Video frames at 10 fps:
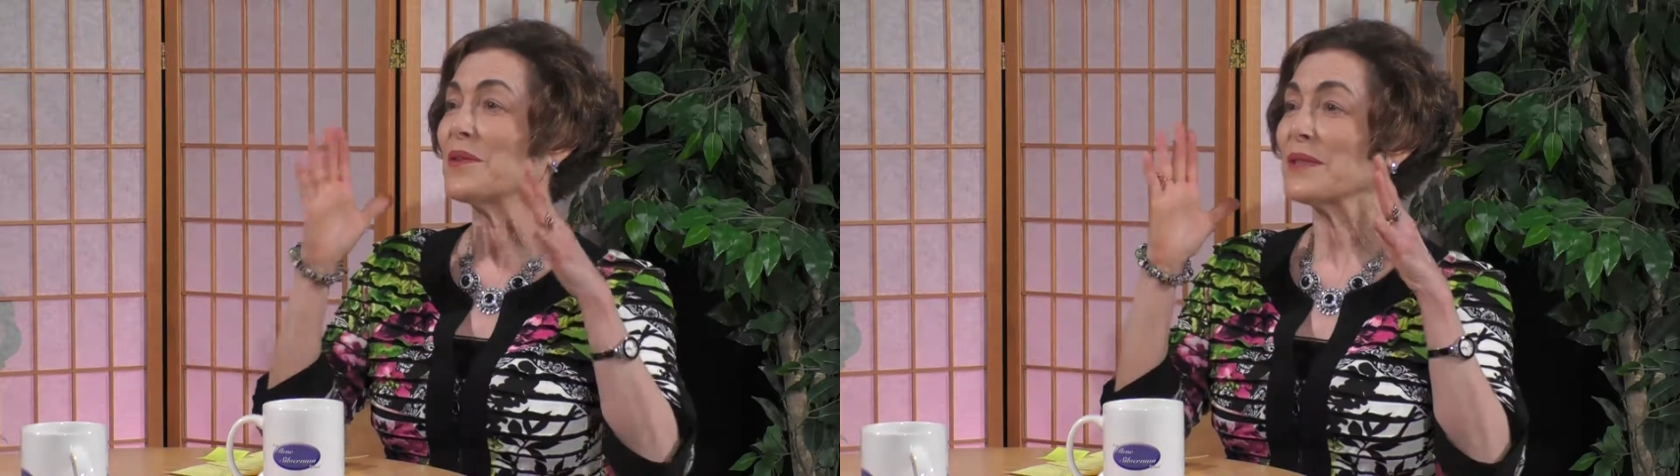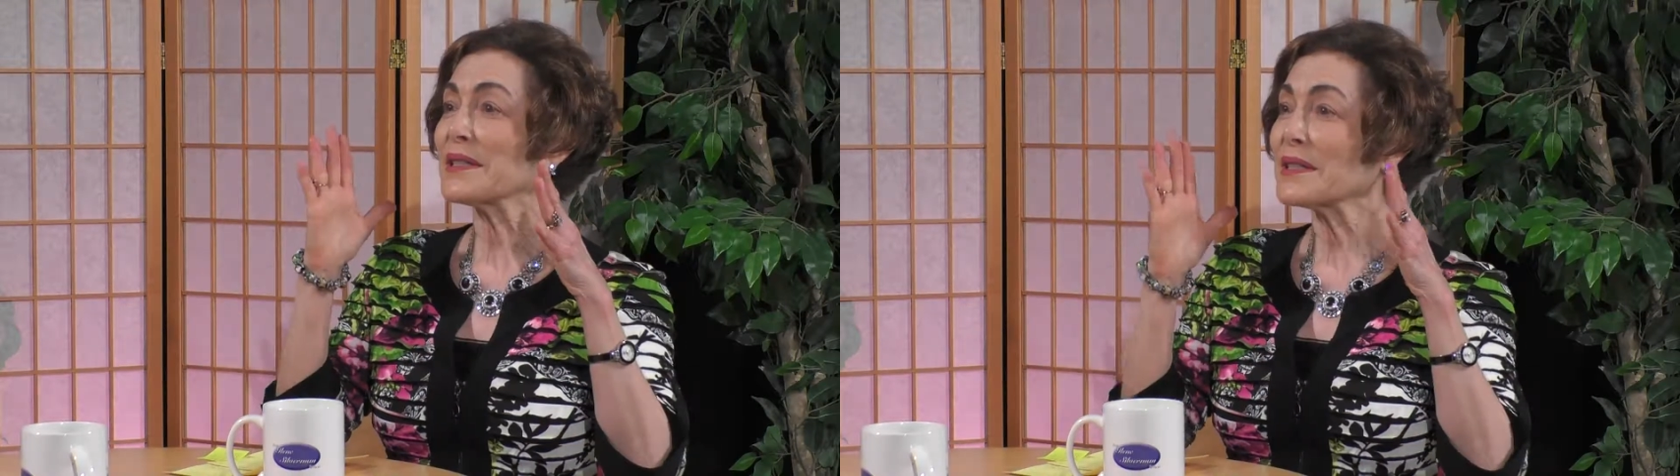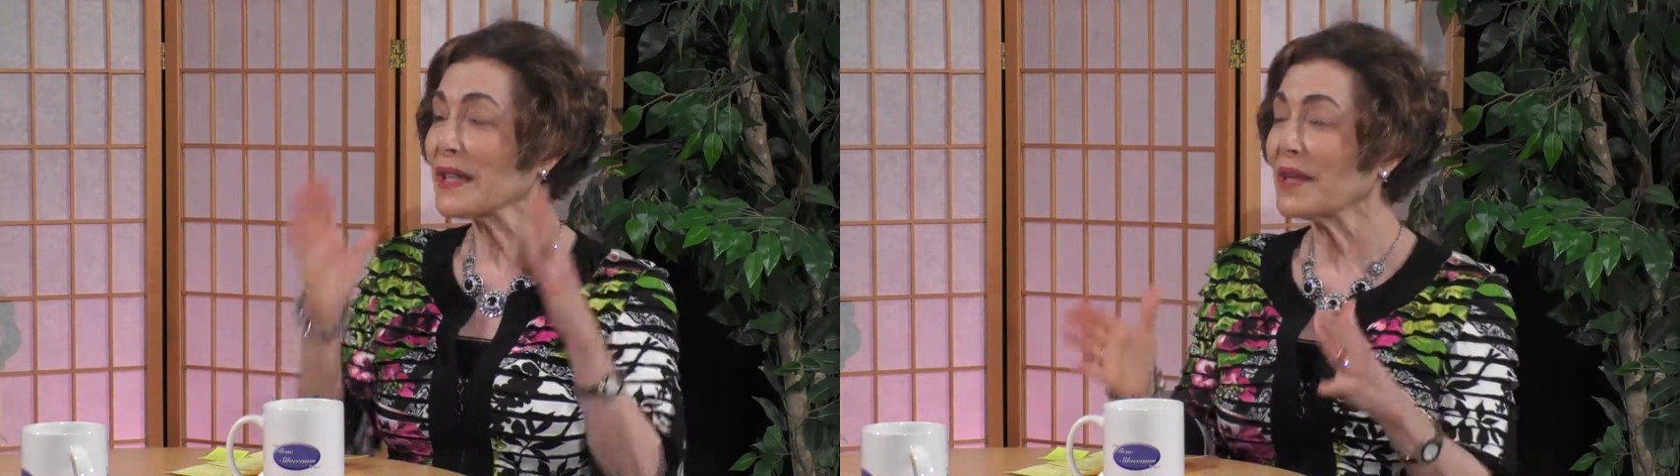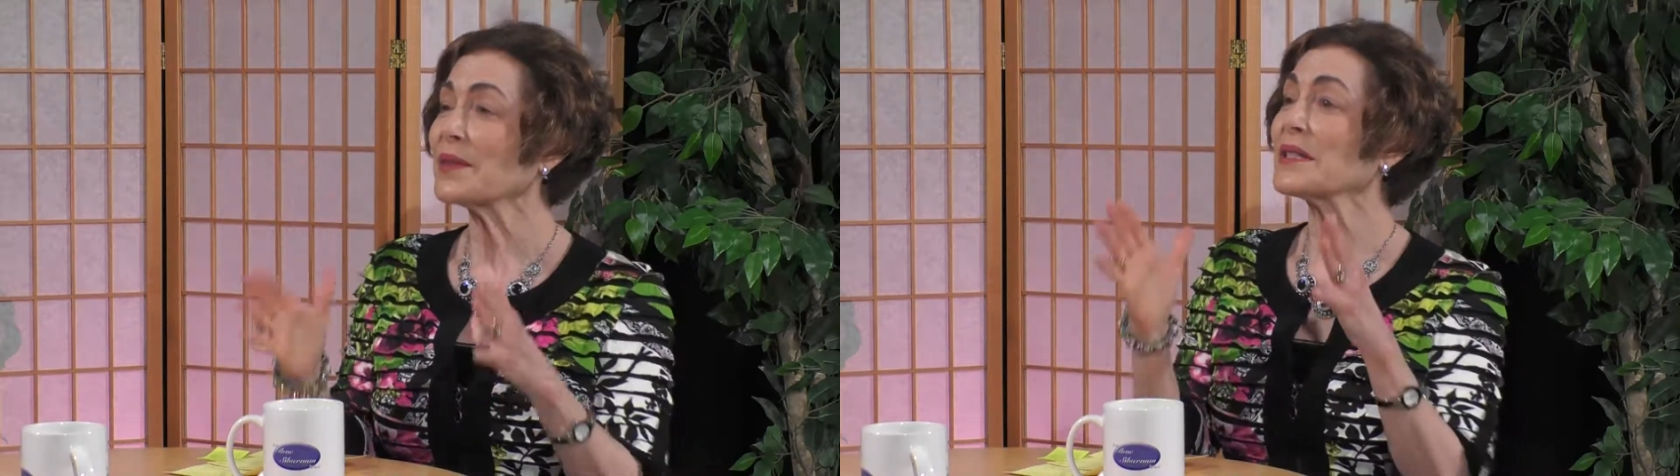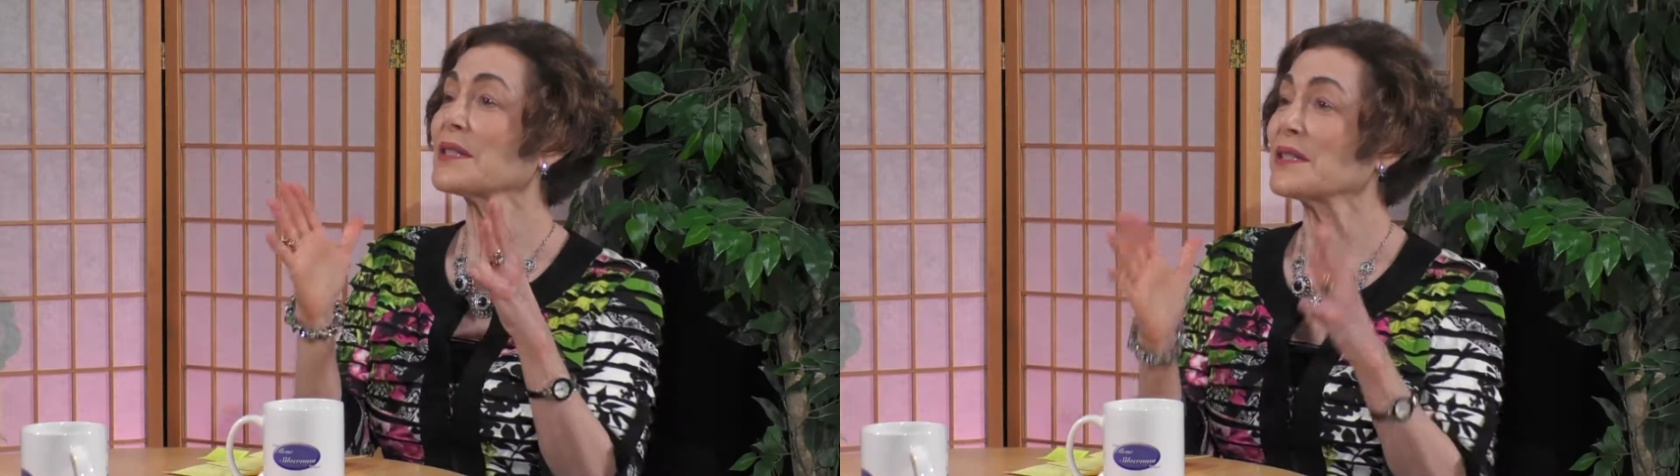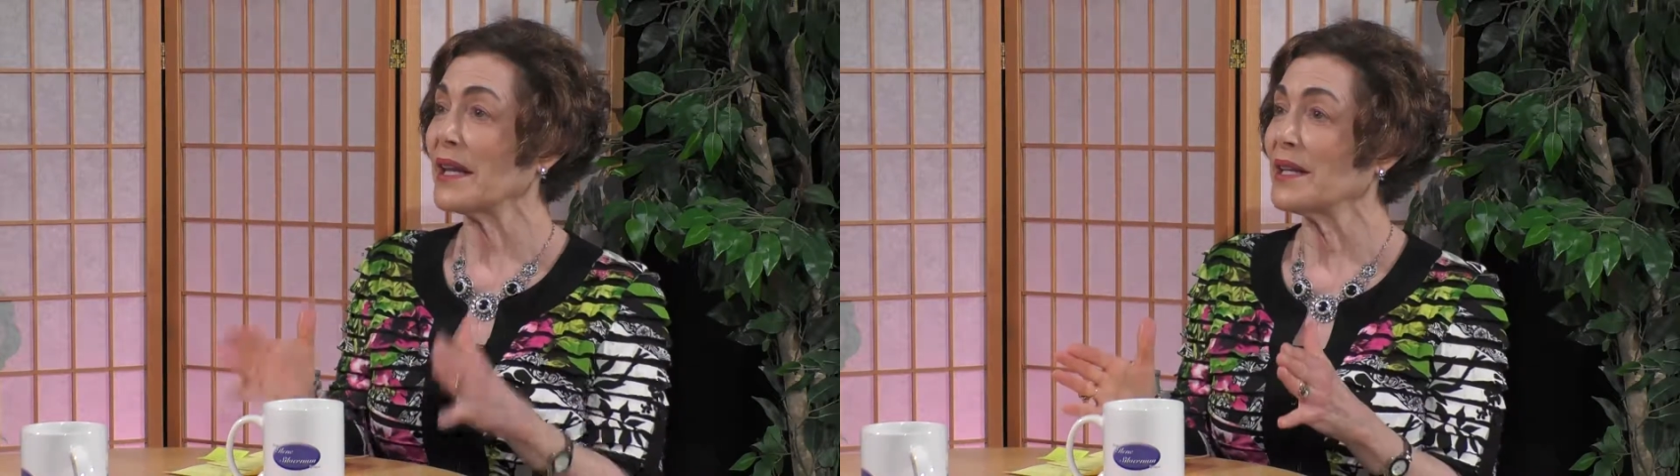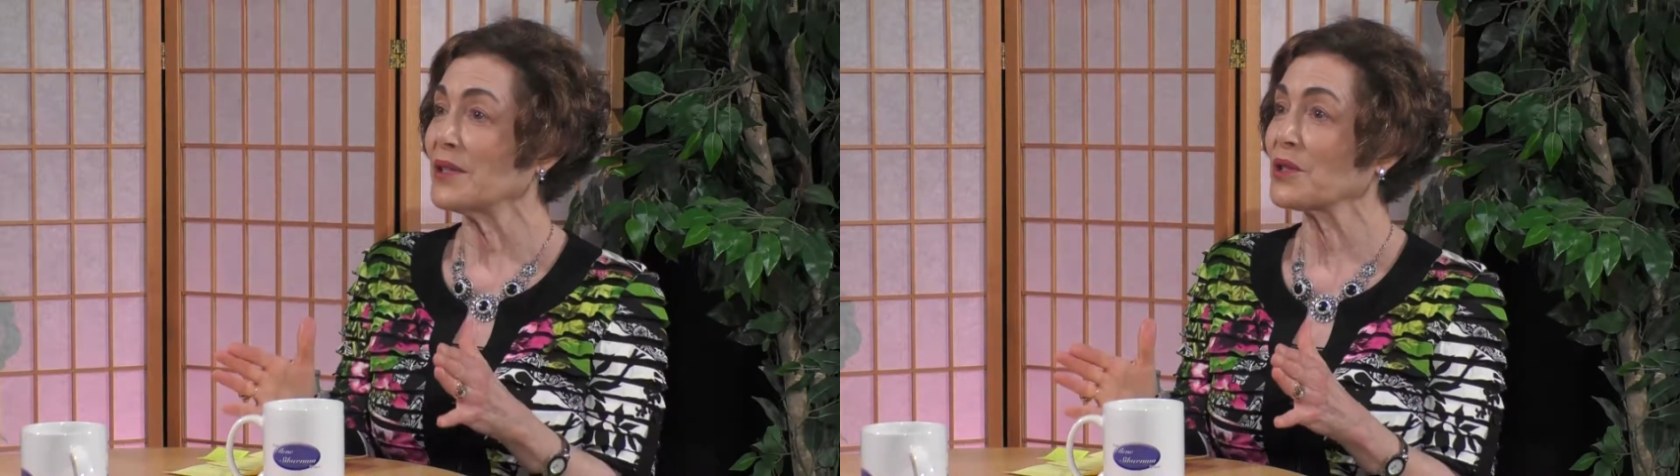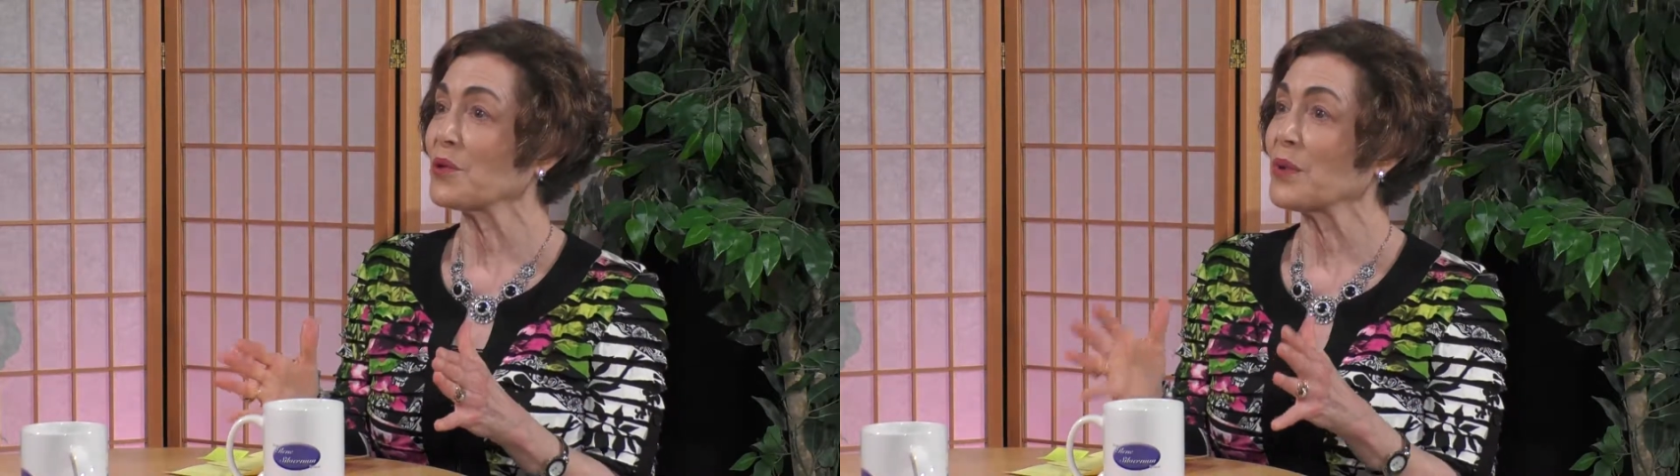set the stage
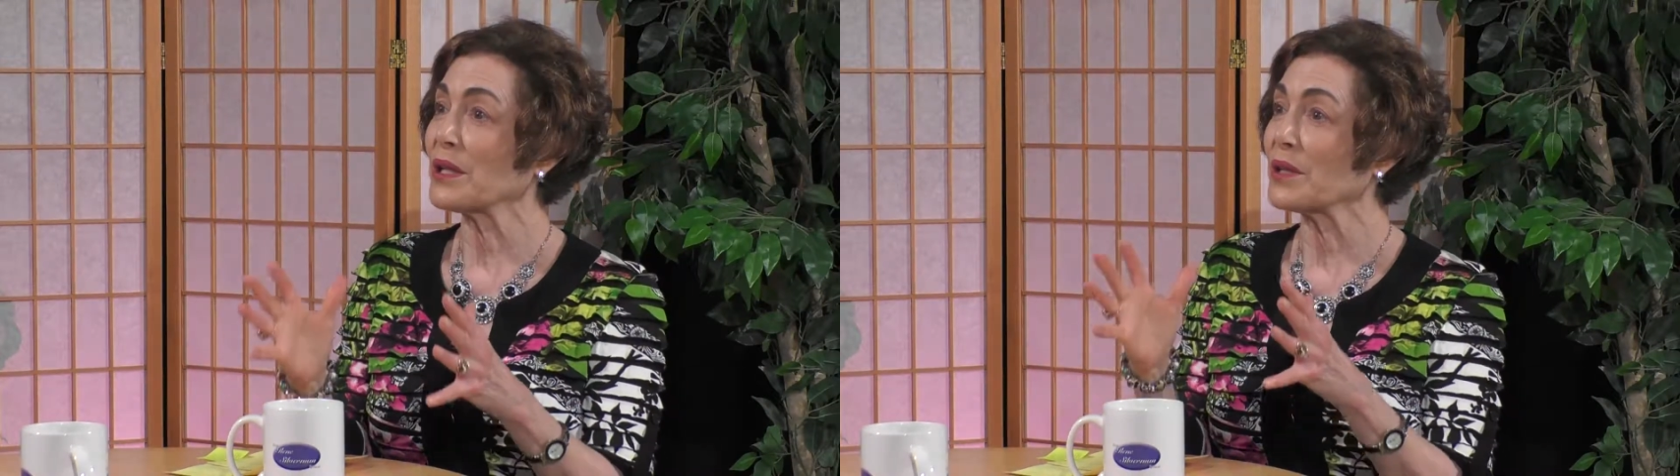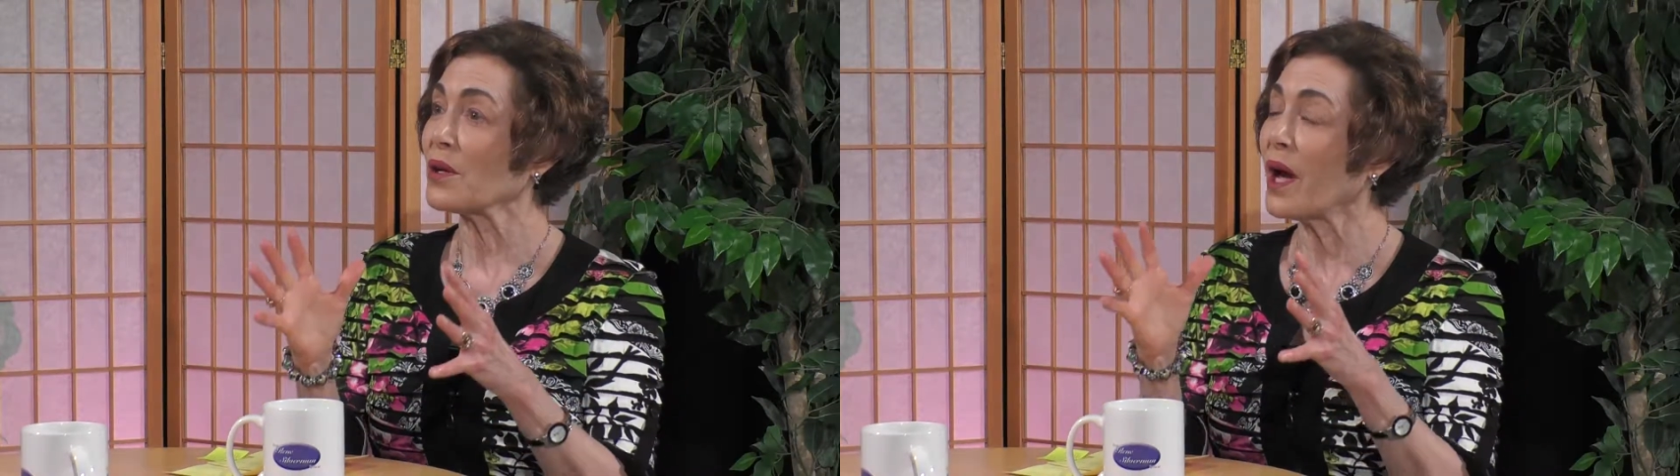so we can